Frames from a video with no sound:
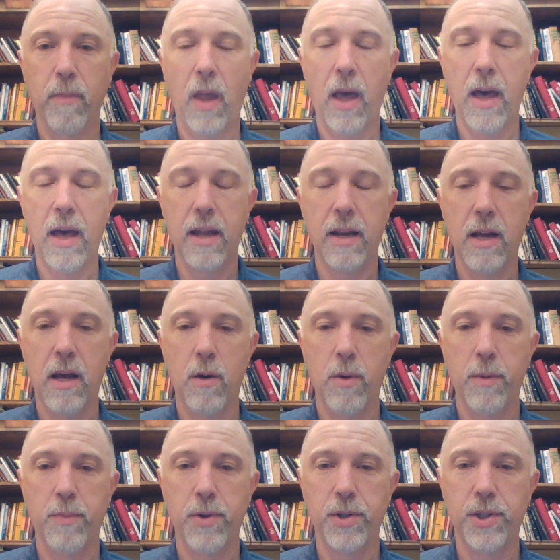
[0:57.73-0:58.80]
And uh, we
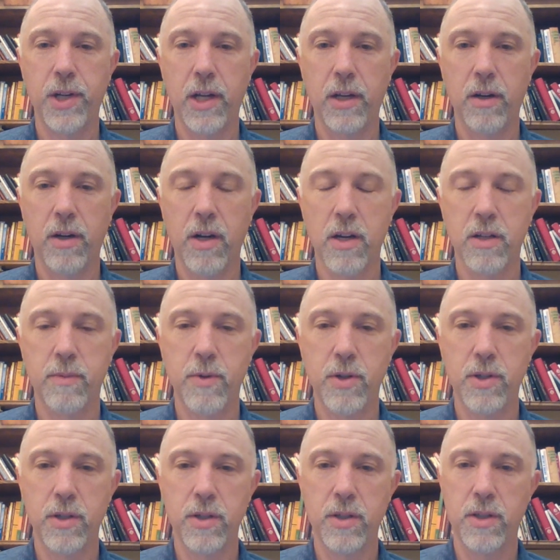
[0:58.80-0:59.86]
appreciate your
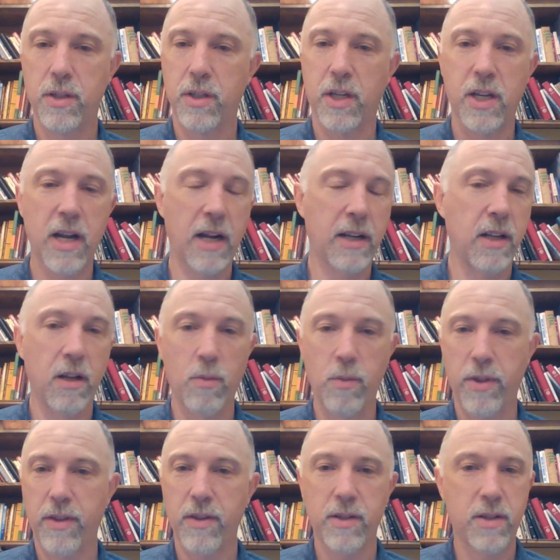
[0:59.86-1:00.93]
contributions and connecting
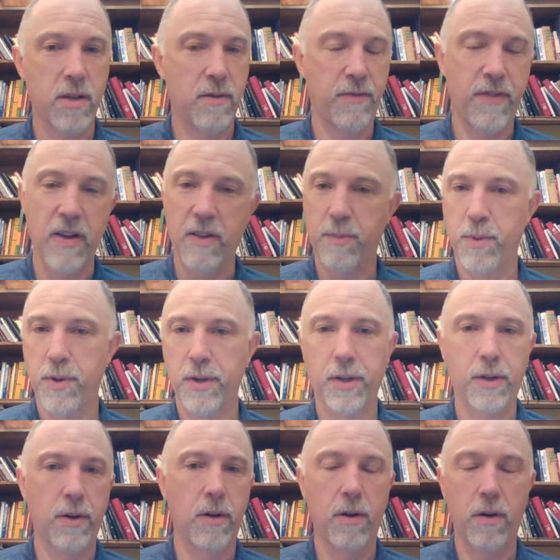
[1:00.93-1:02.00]
with us on
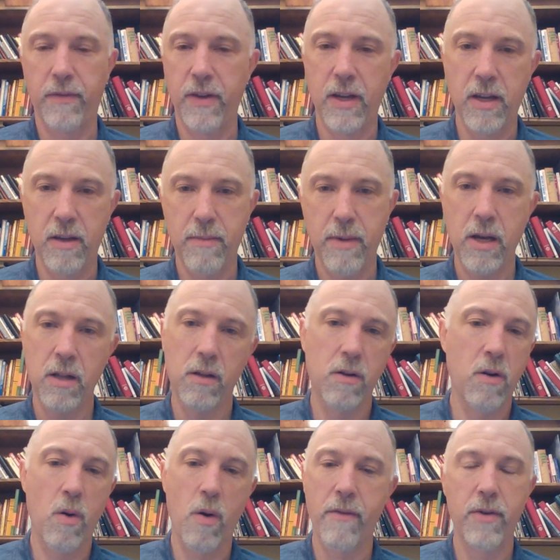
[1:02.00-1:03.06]
Facebook or via email
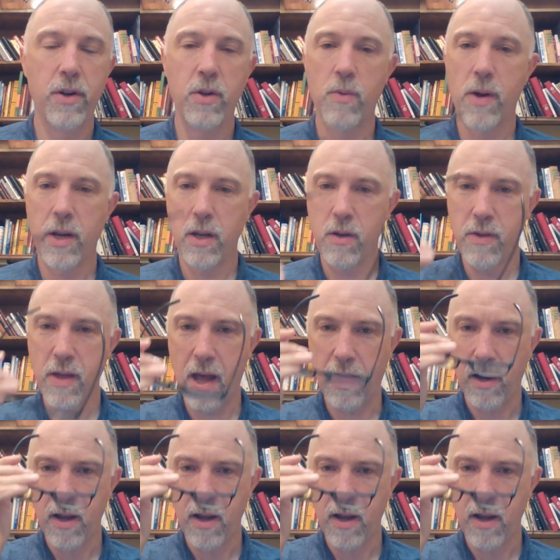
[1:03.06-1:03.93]
or however you want to do that.